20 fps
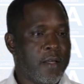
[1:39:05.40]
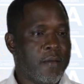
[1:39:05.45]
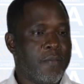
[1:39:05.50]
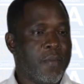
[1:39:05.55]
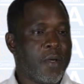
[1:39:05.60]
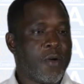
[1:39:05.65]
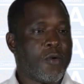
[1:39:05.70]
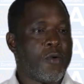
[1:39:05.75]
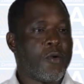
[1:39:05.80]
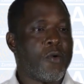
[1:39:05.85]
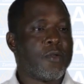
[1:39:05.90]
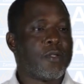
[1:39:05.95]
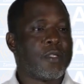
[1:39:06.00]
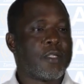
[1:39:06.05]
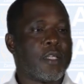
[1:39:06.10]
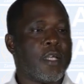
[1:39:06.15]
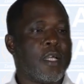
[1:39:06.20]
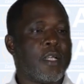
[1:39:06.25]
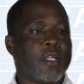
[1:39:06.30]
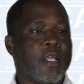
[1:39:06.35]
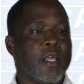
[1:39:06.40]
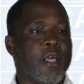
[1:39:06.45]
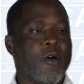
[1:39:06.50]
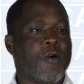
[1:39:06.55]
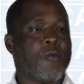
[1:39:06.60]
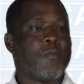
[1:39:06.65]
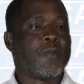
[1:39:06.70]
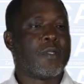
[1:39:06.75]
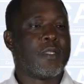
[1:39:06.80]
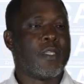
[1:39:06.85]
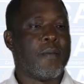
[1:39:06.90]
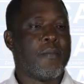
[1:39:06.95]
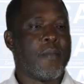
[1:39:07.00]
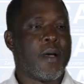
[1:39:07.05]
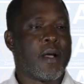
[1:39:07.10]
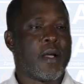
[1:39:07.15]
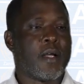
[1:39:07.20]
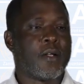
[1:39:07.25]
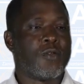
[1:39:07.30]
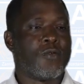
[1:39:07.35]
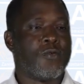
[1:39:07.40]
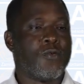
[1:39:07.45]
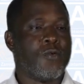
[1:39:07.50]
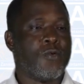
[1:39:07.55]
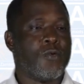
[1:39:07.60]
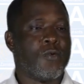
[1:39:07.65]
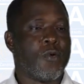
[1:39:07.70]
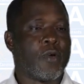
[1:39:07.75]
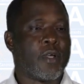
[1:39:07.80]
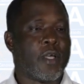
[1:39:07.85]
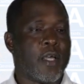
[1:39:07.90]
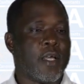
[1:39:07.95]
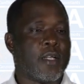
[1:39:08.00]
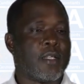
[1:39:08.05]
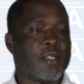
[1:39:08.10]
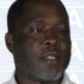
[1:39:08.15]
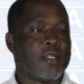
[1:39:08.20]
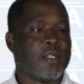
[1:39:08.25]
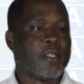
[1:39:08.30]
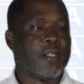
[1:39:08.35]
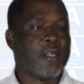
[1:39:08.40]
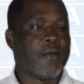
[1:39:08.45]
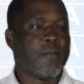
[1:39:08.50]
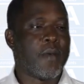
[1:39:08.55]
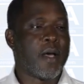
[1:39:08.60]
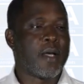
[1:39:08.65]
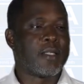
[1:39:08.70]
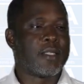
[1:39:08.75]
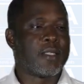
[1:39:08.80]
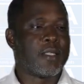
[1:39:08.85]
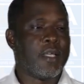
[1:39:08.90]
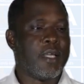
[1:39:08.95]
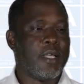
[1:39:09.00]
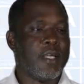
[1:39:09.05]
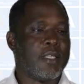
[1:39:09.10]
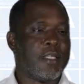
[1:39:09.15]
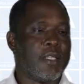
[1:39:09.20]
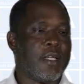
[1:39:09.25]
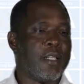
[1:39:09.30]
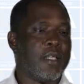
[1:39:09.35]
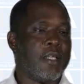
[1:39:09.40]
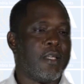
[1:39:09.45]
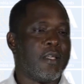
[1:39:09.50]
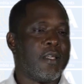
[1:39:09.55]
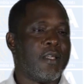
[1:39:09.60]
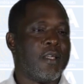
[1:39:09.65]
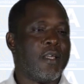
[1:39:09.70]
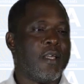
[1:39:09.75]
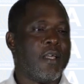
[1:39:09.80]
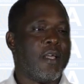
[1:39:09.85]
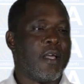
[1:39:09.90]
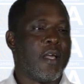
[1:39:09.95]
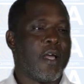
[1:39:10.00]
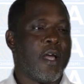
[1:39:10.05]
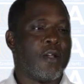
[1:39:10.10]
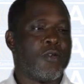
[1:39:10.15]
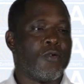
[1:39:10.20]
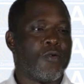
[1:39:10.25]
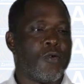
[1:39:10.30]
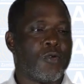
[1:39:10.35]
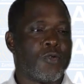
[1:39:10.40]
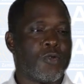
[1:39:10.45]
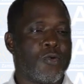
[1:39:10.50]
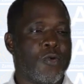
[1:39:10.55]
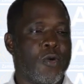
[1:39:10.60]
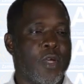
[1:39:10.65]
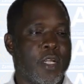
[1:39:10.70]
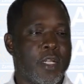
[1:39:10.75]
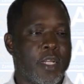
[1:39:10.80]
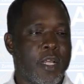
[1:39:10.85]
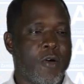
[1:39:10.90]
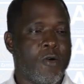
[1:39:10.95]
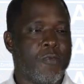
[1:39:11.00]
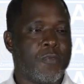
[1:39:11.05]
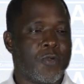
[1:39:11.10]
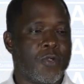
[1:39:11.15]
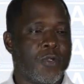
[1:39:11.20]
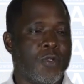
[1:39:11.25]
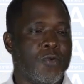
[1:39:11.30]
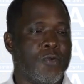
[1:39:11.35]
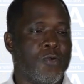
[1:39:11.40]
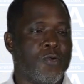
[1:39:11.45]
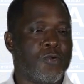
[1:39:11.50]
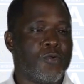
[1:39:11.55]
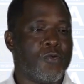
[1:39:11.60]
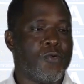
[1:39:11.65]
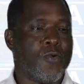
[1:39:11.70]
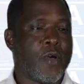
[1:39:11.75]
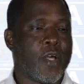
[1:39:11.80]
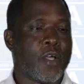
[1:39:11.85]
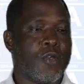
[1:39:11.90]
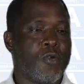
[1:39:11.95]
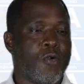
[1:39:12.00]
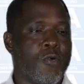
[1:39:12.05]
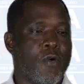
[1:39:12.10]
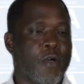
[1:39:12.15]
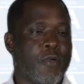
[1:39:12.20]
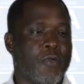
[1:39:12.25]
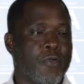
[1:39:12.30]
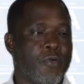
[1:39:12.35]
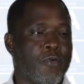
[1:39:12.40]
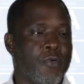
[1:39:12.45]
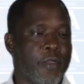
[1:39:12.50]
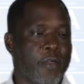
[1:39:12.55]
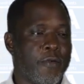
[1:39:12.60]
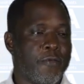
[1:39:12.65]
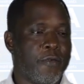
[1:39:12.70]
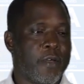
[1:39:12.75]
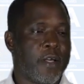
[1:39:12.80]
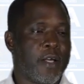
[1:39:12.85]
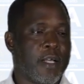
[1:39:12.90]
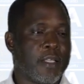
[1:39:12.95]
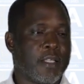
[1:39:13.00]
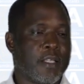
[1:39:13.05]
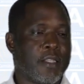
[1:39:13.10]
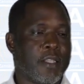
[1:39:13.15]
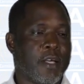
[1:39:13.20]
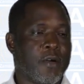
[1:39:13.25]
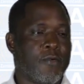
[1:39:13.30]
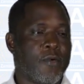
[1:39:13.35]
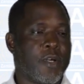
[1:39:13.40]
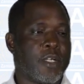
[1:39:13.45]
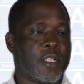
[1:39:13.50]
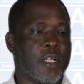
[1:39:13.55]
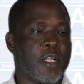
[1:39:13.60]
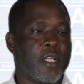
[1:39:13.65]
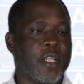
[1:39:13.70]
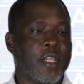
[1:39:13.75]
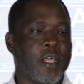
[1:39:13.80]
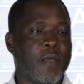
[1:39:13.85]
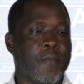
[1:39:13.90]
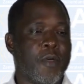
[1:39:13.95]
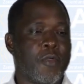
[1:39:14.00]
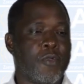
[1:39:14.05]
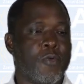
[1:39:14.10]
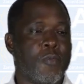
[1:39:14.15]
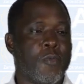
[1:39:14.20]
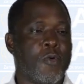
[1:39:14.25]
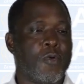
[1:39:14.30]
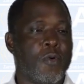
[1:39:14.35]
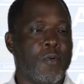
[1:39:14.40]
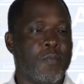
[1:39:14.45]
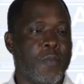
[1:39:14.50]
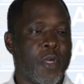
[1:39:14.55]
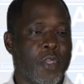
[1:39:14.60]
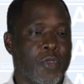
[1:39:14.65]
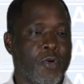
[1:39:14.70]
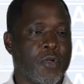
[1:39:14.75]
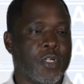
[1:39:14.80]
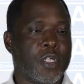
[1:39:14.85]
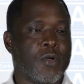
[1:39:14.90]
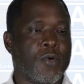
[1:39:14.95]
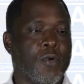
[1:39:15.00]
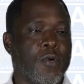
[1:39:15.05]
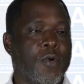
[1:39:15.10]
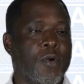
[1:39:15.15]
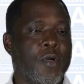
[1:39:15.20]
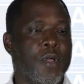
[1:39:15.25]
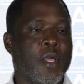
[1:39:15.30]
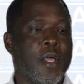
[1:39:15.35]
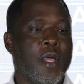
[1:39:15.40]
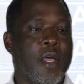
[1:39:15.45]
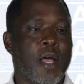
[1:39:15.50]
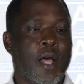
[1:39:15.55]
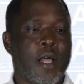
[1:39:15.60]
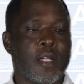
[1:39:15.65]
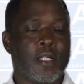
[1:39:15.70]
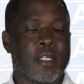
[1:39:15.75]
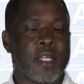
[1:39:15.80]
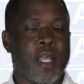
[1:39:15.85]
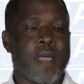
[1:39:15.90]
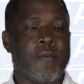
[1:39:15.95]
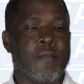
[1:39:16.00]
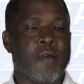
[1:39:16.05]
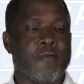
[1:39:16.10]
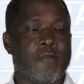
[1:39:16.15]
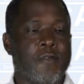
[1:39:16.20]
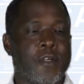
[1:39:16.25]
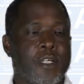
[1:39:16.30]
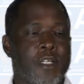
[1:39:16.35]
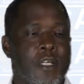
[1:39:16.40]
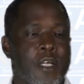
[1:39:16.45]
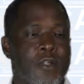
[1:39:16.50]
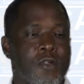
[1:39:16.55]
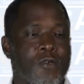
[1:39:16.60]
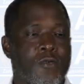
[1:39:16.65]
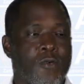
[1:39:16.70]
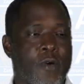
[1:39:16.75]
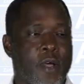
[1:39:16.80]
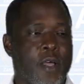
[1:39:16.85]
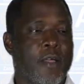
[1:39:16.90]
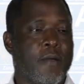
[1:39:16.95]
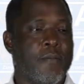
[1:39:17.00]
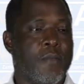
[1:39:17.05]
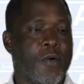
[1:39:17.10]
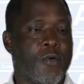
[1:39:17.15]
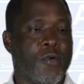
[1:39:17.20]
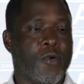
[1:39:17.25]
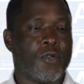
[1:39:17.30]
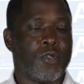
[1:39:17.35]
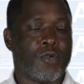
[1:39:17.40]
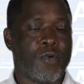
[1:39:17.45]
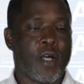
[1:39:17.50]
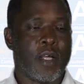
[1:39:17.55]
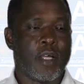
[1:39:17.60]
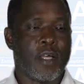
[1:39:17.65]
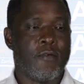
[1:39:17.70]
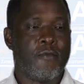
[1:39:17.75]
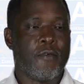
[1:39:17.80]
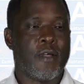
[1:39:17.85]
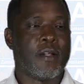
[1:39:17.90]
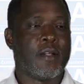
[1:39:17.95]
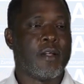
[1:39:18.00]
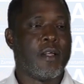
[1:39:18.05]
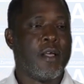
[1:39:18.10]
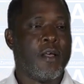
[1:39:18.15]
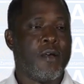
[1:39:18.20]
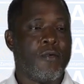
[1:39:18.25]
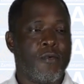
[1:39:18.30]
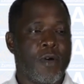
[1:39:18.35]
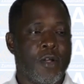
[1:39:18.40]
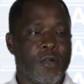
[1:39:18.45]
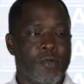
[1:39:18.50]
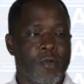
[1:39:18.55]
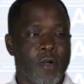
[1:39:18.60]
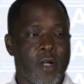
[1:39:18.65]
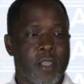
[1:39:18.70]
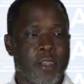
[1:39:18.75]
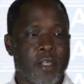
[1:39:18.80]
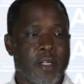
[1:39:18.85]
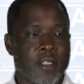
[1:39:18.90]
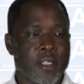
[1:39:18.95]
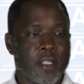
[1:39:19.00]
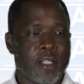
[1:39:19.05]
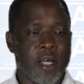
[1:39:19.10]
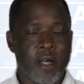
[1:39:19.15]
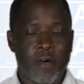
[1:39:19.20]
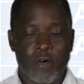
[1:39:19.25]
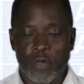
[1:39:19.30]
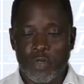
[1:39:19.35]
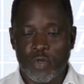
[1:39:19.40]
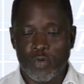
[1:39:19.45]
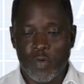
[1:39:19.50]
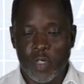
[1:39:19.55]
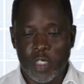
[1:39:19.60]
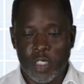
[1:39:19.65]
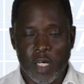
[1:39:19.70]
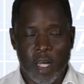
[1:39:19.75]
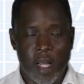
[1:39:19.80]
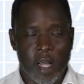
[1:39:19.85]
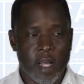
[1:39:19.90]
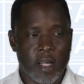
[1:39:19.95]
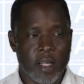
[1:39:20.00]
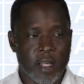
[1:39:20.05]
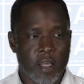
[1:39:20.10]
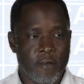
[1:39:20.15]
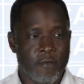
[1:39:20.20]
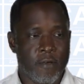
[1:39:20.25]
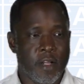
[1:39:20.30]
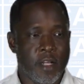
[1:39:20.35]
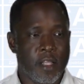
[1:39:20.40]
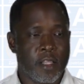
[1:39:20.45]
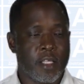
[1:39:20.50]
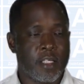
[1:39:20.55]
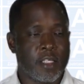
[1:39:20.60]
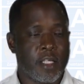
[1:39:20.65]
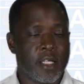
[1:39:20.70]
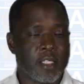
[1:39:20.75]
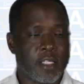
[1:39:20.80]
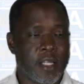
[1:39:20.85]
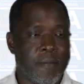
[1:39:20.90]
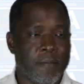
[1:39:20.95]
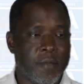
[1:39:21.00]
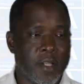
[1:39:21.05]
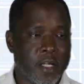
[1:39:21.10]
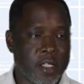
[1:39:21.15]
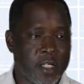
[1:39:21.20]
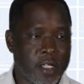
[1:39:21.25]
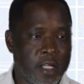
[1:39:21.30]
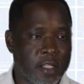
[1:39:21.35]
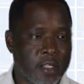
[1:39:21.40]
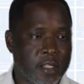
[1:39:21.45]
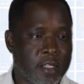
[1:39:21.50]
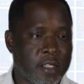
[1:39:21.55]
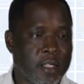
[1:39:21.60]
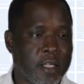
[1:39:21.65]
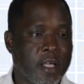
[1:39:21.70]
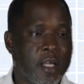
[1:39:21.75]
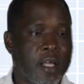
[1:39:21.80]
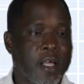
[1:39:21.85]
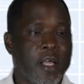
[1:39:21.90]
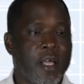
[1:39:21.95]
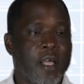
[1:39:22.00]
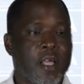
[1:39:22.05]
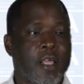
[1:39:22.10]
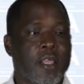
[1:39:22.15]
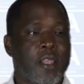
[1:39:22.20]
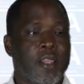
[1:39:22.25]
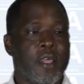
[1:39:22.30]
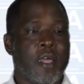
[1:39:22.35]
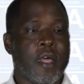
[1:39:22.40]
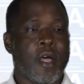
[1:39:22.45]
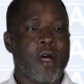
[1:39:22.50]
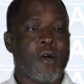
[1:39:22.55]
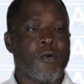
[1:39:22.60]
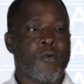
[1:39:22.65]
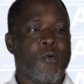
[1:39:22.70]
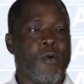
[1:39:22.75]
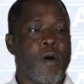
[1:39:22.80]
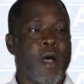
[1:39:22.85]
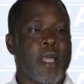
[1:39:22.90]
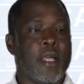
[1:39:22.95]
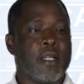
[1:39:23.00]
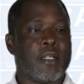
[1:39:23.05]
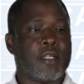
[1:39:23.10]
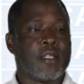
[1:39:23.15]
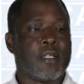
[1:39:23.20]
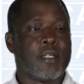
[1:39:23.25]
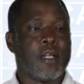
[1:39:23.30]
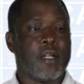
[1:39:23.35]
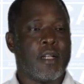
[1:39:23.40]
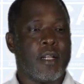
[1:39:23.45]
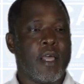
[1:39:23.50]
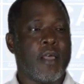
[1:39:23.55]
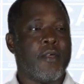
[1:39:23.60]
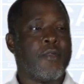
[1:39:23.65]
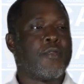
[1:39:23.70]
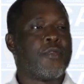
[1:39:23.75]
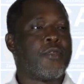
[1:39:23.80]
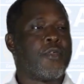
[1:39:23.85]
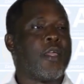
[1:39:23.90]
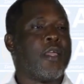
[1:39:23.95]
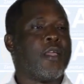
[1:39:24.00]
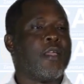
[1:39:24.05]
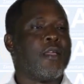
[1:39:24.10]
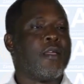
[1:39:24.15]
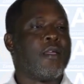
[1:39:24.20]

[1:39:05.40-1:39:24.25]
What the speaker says: because it helps the marker to locate the marks easily, and also it helps you to work your way through the figures in the question in a methodical and time-efficient way, because you are given, when you look at the scenarios which are given in these examinations, they are quite lengthy.